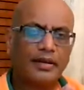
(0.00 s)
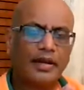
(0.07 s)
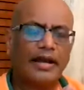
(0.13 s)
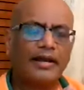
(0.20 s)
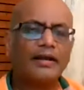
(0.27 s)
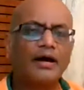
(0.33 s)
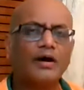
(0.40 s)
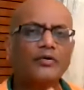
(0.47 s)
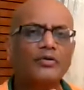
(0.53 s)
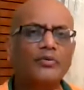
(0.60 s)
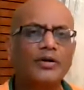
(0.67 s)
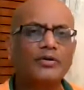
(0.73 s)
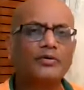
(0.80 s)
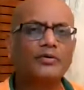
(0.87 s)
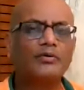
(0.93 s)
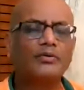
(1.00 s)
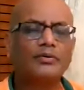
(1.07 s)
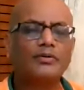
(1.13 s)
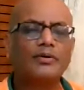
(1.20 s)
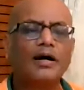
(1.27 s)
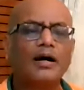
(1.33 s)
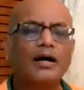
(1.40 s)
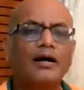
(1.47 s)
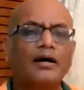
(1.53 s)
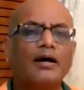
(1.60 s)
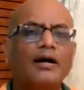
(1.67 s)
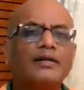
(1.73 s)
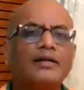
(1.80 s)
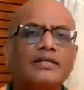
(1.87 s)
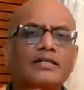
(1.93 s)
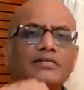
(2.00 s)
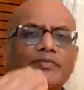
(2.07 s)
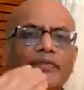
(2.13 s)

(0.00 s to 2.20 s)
And now you want to just